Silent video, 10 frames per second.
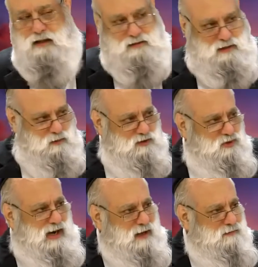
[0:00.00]
as he was
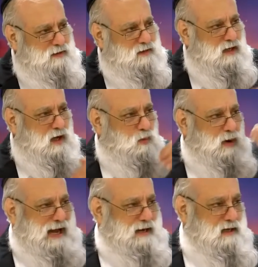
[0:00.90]
driving, the
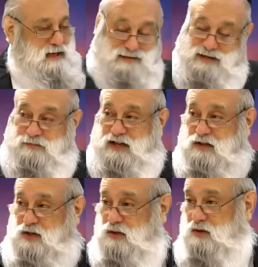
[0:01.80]
wagon hit
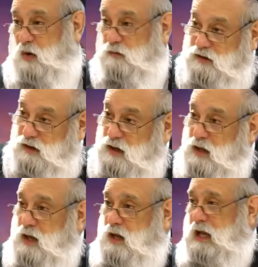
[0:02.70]
something, turned over,
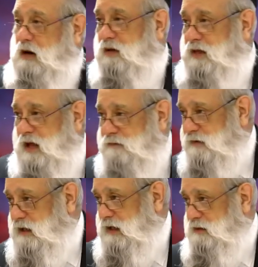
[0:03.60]
and all the hay
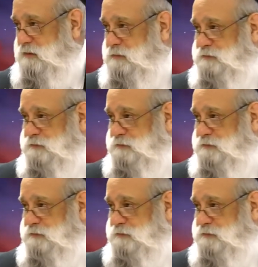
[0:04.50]
fell out.